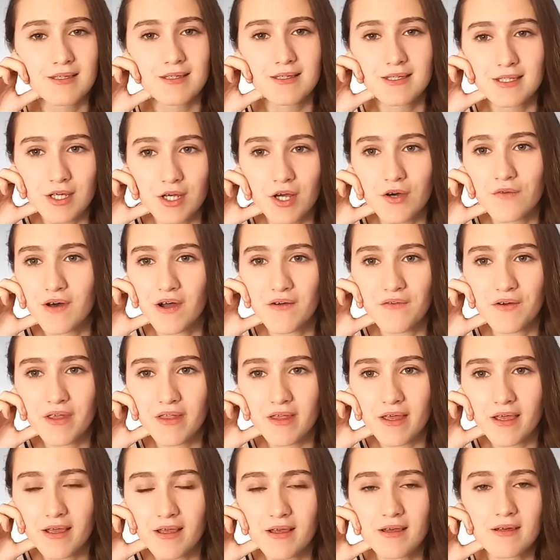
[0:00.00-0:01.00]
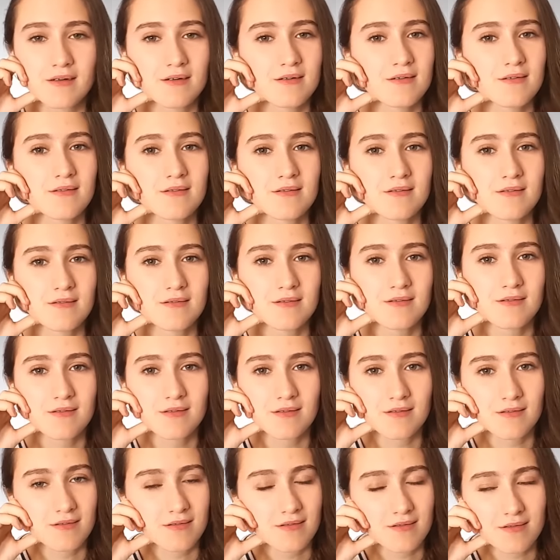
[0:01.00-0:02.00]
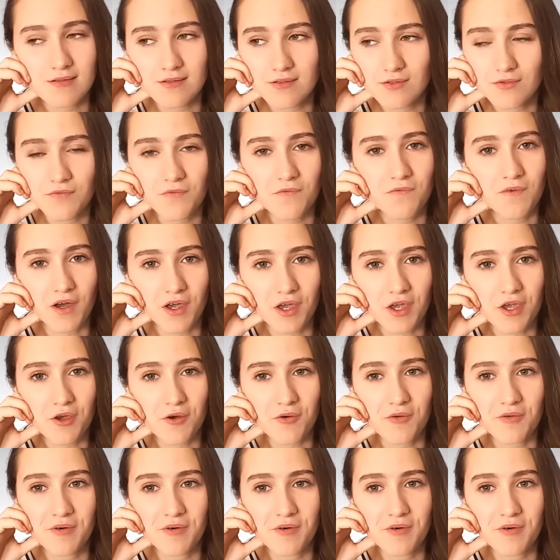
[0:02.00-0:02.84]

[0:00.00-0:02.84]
sick of everything. Fuck